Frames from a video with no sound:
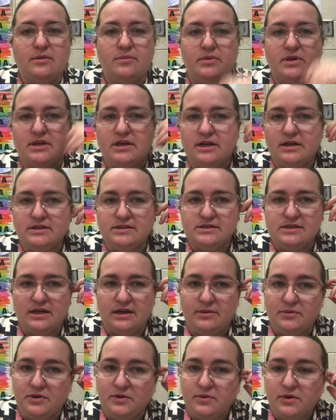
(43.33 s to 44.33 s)
because
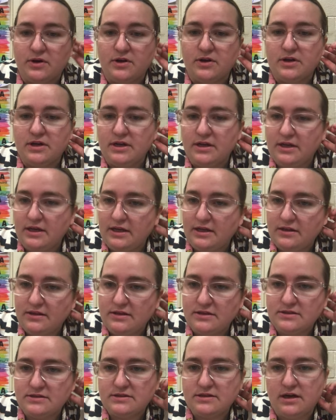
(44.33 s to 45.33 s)
you are going to need
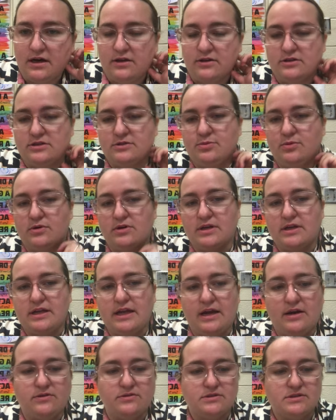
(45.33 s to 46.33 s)
this College Board
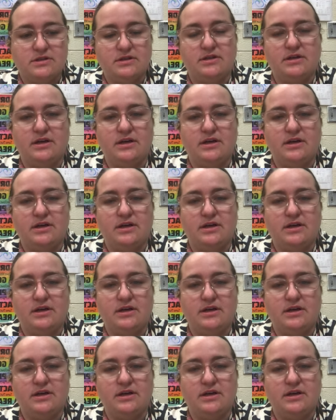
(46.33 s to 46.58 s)
account